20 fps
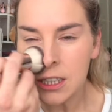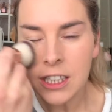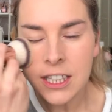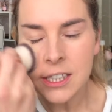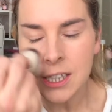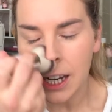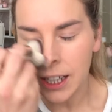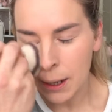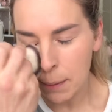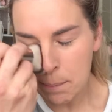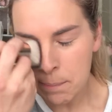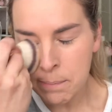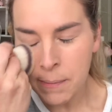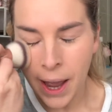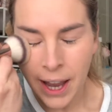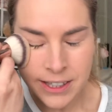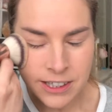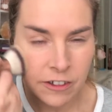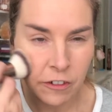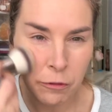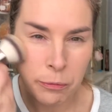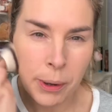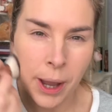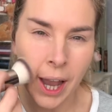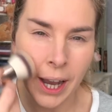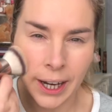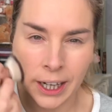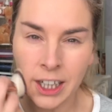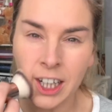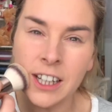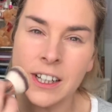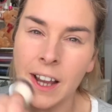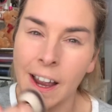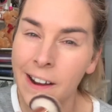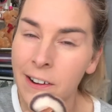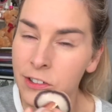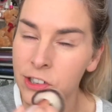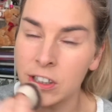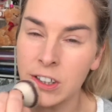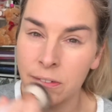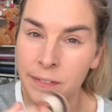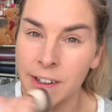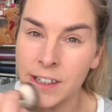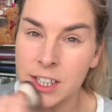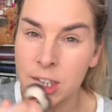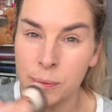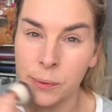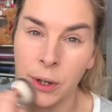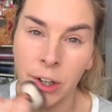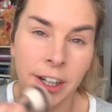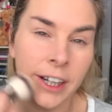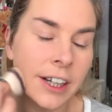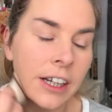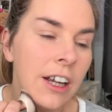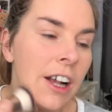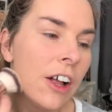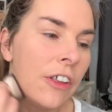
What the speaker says: They sent a massive pack, and I've done a video on it.